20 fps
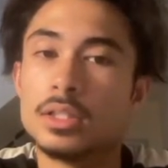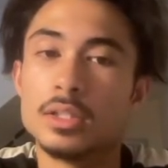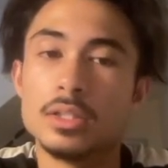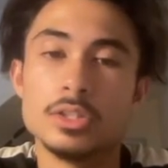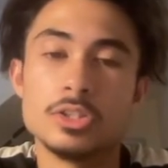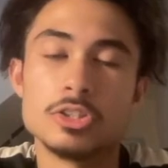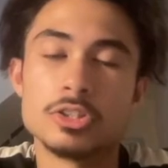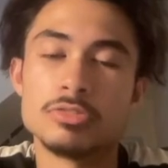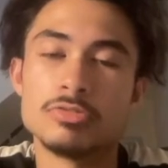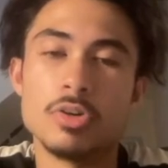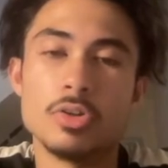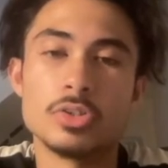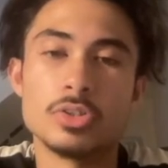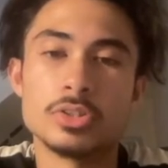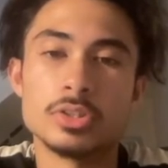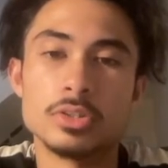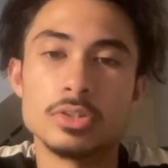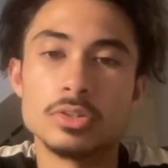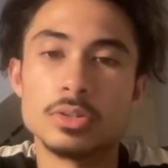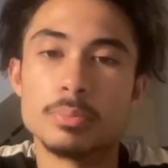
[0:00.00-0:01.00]
Just
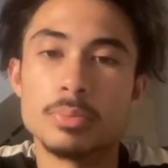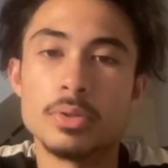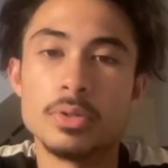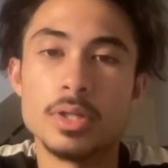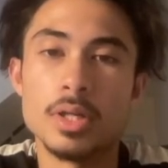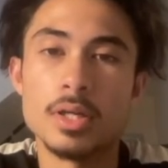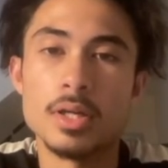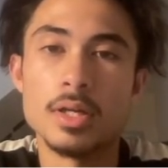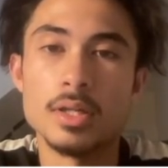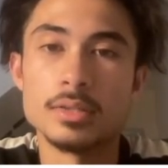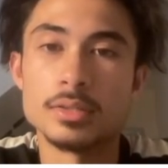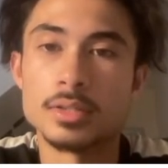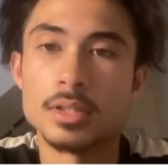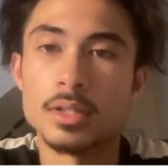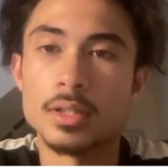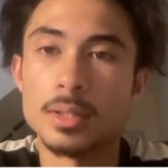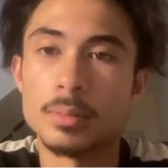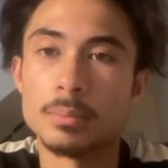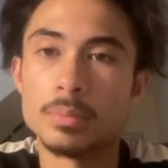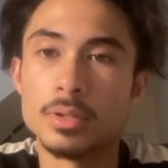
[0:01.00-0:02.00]
focusing on the 0.88
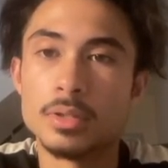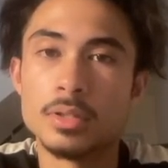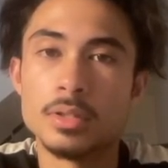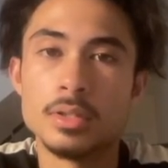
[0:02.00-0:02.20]
setup,